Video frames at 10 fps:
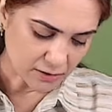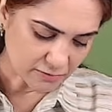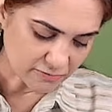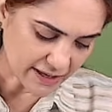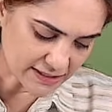
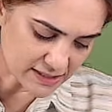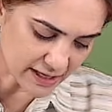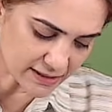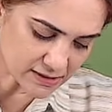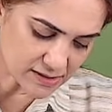Y
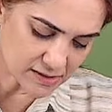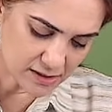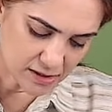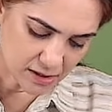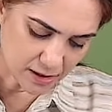signs,
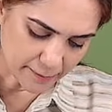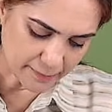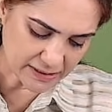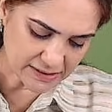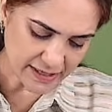
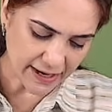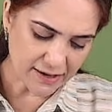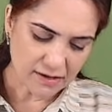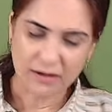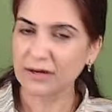but
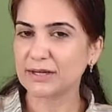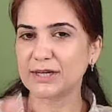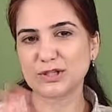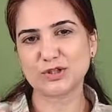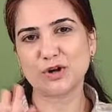Z
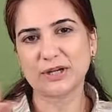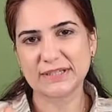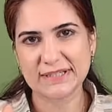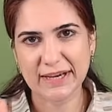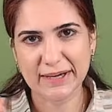does not
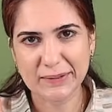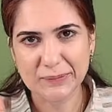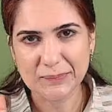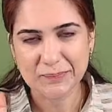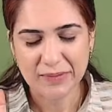sign.
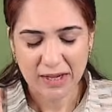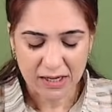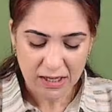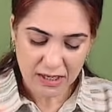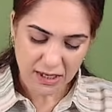
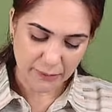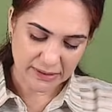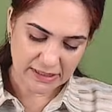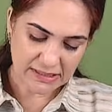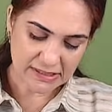Now,
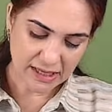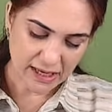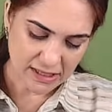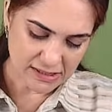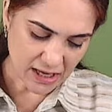in this
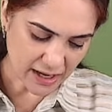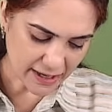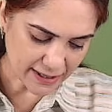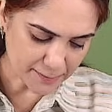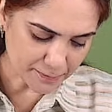case, I
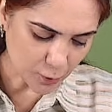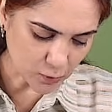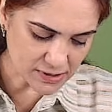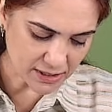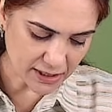had
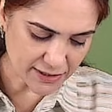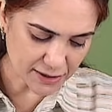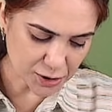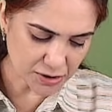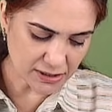imposed a
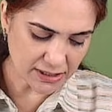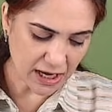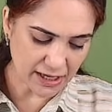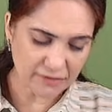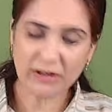condition that
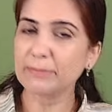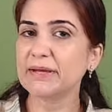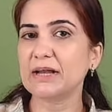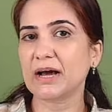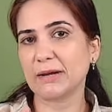I will
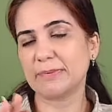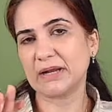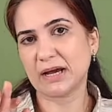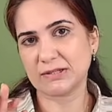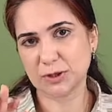be
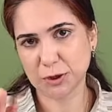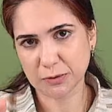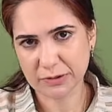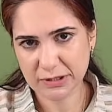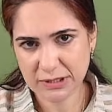liable as a
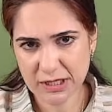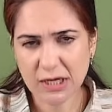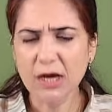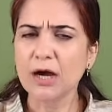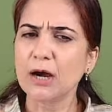
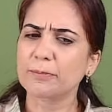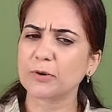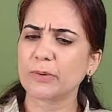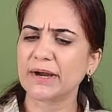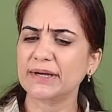surety
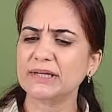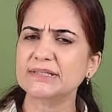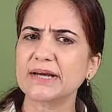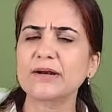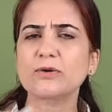provided
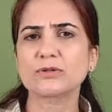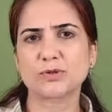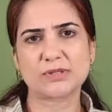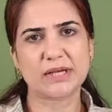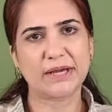Z
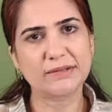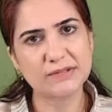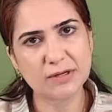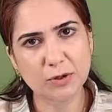also signs the